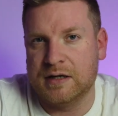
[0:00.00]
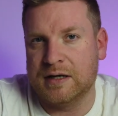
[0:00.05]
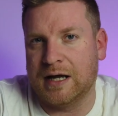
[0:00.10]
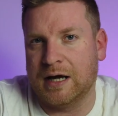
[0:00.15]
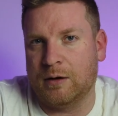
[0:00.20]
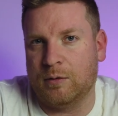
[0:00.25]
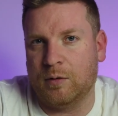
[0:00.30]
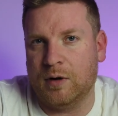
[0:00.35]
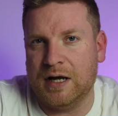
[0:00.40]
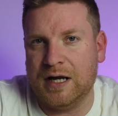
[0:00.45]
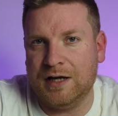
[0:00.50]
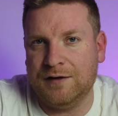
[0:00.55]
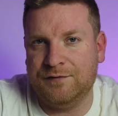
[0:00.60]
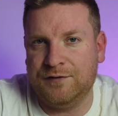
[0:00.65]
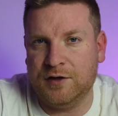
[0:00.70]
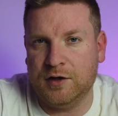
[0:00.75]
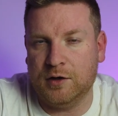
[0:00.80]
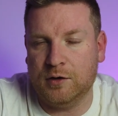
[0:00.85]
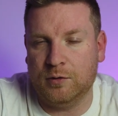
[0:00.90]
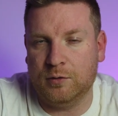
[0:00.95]
Now
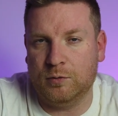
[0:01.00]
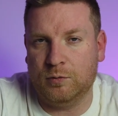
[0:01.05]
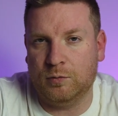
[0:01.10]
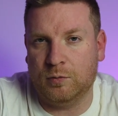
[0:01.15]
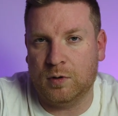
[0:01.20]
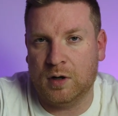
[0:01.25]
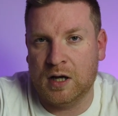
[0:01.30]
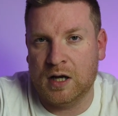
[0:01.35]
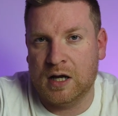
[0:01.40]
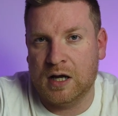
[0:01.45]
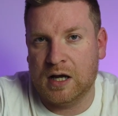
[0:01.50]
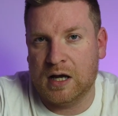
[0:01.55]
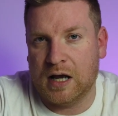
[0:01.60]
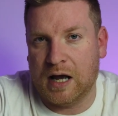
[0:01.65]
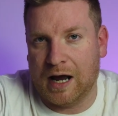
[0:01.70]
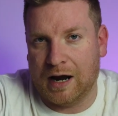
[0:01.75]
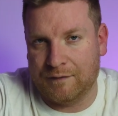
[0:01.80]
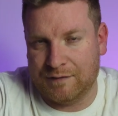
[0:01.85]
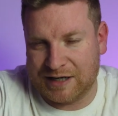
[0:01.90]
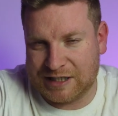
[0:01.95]
if you
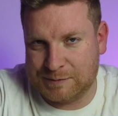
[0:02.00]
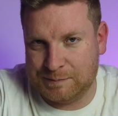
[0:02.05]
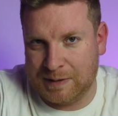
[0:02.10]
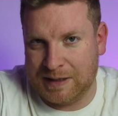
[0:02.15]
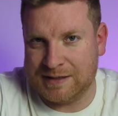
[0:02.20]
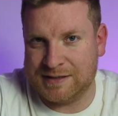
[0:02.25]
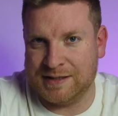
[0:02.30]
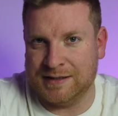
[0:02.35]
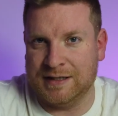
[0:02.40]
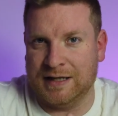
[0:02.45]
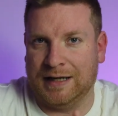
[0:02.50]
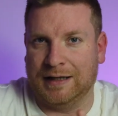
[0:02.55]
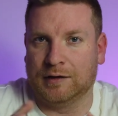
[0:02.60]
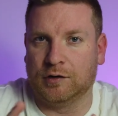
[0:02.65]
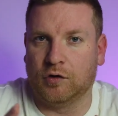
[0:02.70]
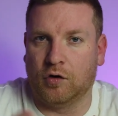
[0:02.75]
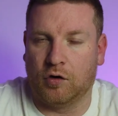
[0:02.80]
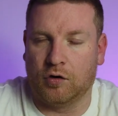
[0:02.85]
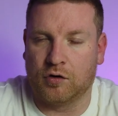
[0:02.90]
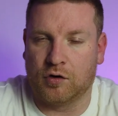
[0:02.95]
are expecting a
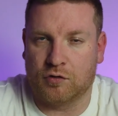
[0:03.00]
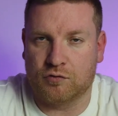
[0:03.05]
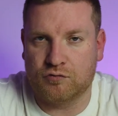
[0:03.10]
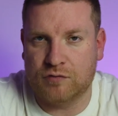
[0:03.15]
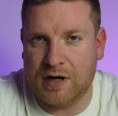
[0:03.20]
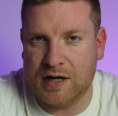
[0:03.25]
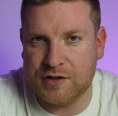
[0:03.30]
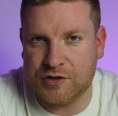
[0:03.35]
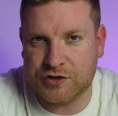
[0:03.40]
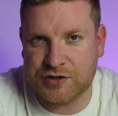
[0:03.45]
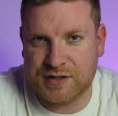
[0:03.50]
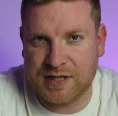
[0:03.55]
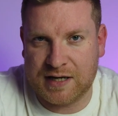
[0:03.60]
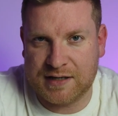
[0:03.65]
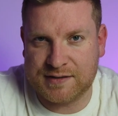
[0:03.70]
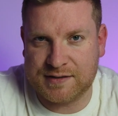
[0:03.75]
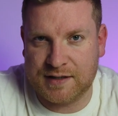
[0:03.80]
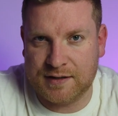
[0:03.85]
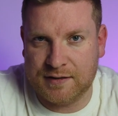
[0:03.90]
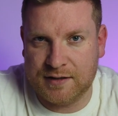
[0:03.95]
long range
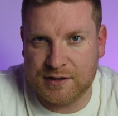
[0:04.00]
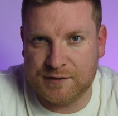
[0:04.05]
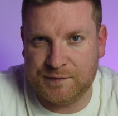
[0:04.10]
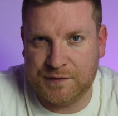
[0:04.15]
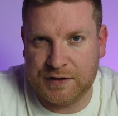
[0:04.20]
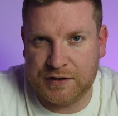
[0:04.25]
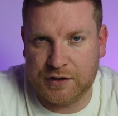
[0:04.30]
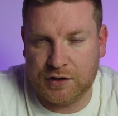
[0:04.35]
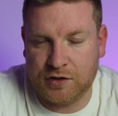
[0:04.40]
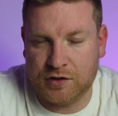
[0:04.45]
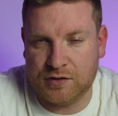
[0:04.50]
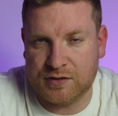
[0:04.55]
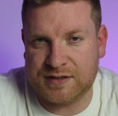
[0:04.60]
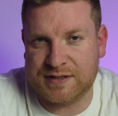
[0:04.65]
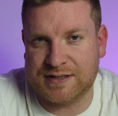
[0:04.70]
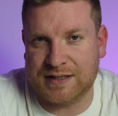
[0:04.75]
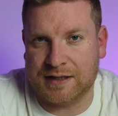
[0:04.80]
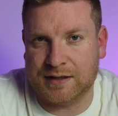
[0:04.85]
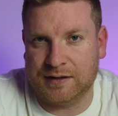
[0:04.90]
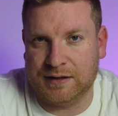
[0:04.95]
test in this video,
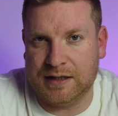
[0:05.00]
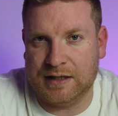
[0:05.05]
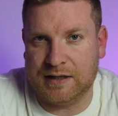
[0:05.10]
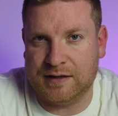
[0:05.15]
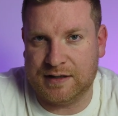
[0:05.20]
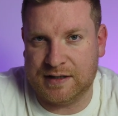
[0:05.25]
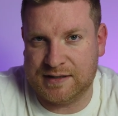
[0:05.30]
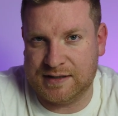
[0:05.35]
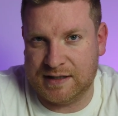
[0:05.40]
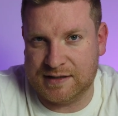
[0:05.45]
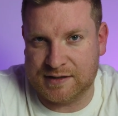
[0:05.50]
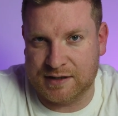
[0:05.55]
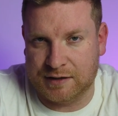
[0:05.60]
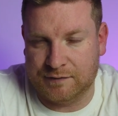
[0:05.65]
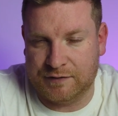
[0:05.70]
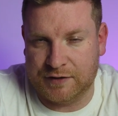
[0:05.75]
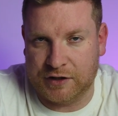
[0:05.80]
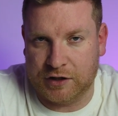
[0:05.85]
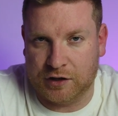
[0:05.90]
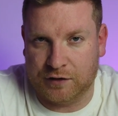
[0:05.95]
sadly this
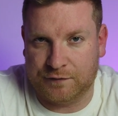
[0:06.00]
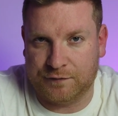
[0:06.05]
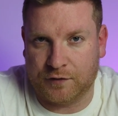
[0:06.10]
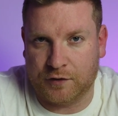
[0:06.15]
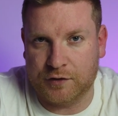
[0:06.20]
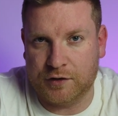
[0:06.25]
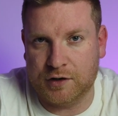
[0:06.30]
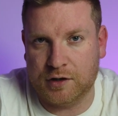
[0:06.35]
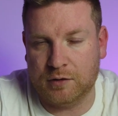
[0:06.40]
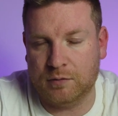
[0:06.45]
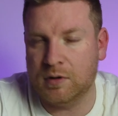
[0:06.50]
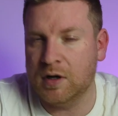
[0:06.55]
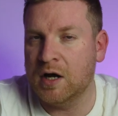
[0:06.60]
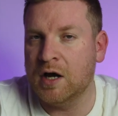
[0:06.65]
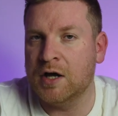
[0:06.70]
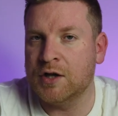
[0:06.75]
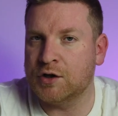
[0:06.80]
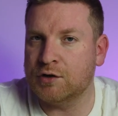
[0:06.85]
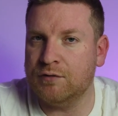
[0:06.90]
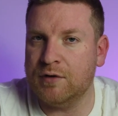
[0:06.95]
isn't a video for you.
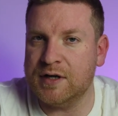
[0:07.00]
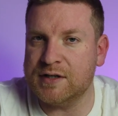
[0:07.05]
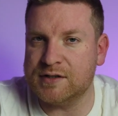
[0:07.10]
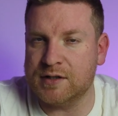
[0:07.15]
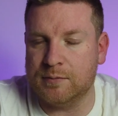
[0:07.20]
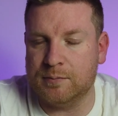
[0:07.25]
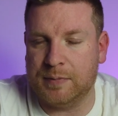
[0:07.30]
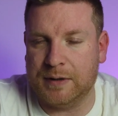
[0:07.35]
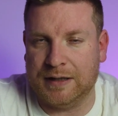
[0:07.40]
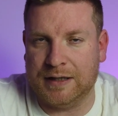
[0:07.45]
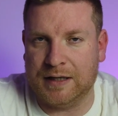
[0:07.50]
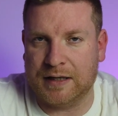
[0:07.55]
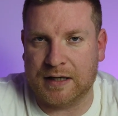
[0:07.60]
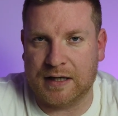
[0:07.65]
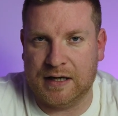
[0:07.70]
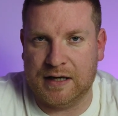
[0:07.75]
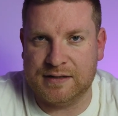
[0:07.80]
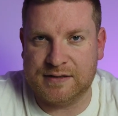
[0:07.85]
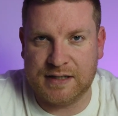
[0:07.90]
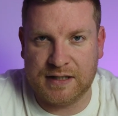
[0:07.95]
The reason
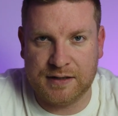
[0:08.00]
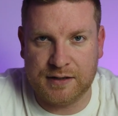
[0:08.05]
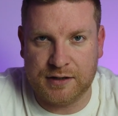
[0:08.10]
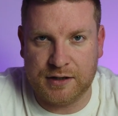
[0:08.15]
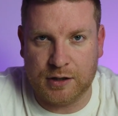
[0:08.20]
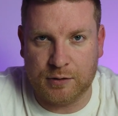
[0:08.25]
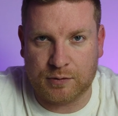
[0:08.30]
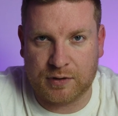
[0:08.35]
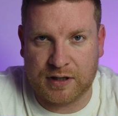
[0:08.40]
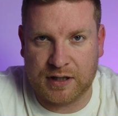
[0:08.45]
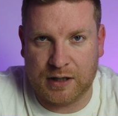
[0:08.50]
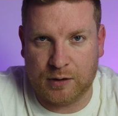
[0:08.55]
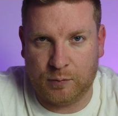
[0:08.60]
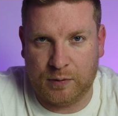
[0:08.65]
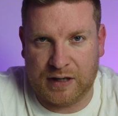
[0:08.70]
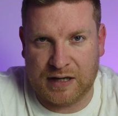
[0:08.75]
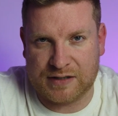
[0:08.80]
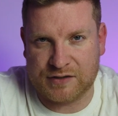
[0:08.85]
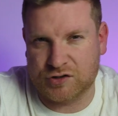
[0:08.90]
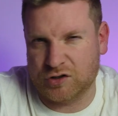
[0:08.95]
being is in the U K
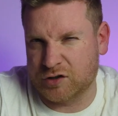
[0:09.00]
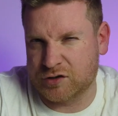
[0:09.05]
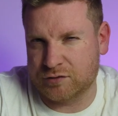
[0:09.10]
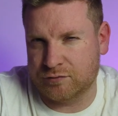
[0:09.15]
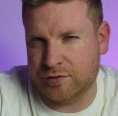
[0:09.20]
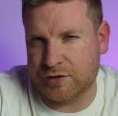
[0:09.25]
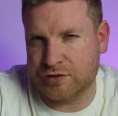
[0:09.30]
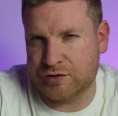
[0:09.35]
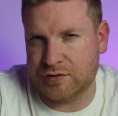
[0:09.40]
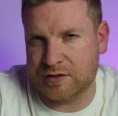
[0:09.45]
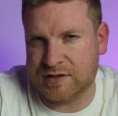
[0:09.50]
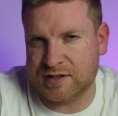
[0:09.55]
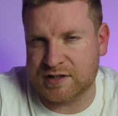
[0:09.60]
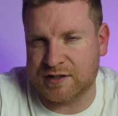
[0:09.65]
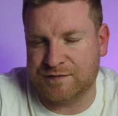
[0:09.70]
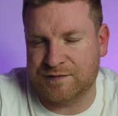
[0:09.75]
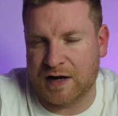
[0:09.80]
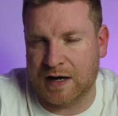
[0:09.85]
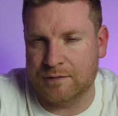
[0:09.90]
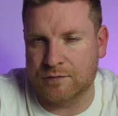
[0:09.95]
we are sort of restricted
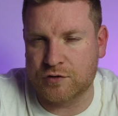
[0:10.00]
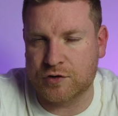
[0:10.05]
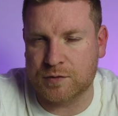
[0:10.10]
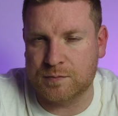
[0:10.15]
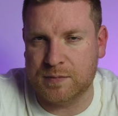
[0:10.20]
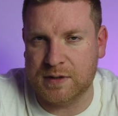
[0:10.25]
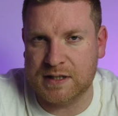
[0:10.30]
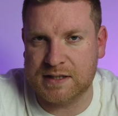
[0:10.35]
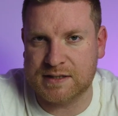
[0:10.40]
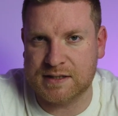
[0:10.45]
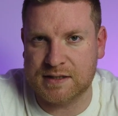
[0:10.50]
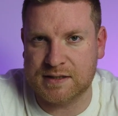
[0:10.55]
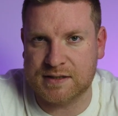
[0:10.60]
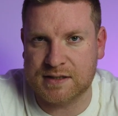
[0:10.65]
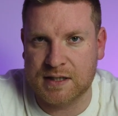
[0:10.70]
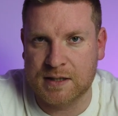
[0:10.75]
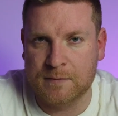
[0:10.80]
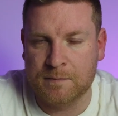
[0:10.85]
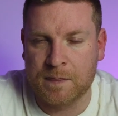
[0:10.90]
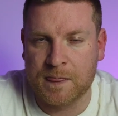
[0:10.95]
to five hundred
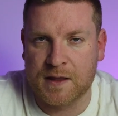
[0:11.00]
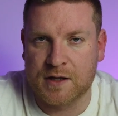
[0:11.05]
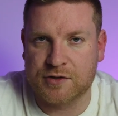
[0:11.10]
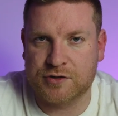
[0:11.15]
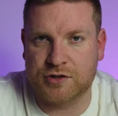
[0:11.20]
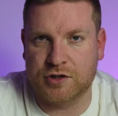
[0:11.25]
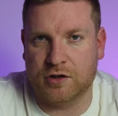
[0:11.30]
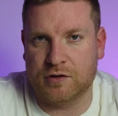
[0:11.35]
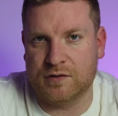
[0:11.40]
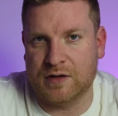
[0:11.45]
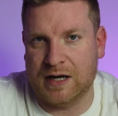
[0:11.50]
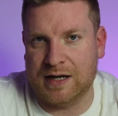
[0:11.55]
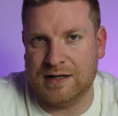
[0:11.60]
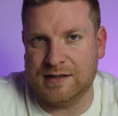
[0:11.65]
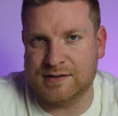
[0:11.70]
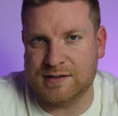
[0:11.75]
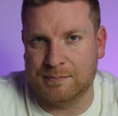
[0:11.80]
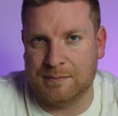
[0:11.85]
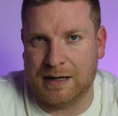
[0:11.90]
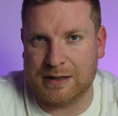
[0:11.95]
meters, so that
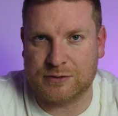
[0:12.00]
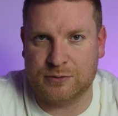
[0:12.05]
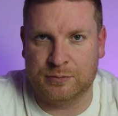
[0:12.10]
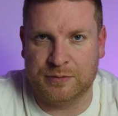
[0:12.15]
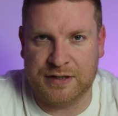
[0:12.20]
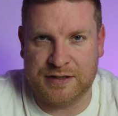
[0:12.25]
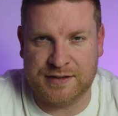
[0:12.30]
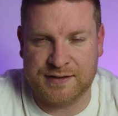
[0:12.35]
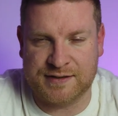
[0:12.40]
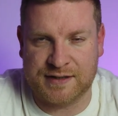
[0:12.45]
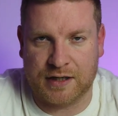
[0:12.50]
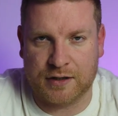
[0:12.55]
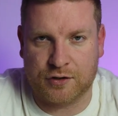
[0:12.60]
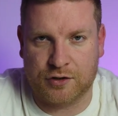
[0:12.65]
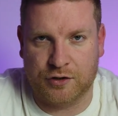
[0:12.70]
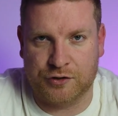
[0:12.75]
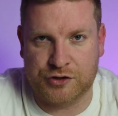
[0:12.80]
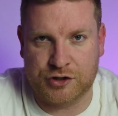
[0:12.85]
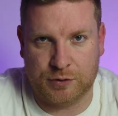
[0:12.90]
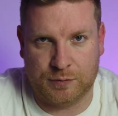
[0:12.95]
is the maximum distance I
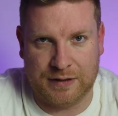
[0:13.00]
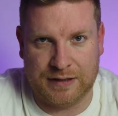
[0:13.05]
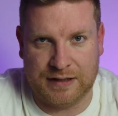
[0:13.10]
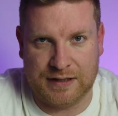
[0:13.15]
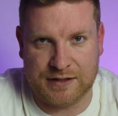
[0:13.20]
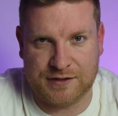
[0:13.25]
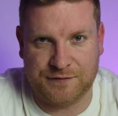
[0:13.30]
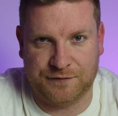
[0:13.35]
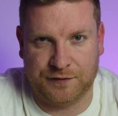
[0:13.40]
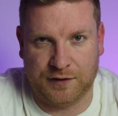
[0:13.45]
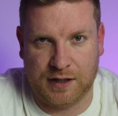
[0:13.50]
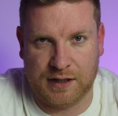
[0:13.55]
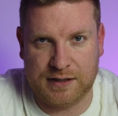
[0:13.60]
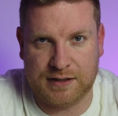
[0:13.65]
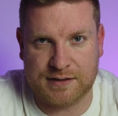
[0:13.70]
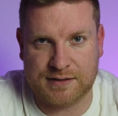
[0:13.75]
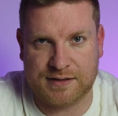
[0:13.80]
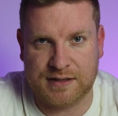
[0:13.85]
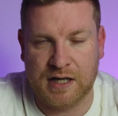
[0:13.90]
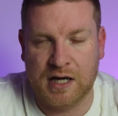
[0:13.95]
go to in this
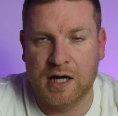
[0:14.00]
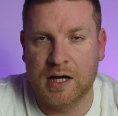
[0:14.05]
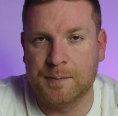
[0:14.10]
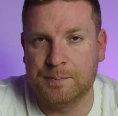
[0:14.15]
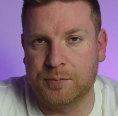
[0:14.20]
flight.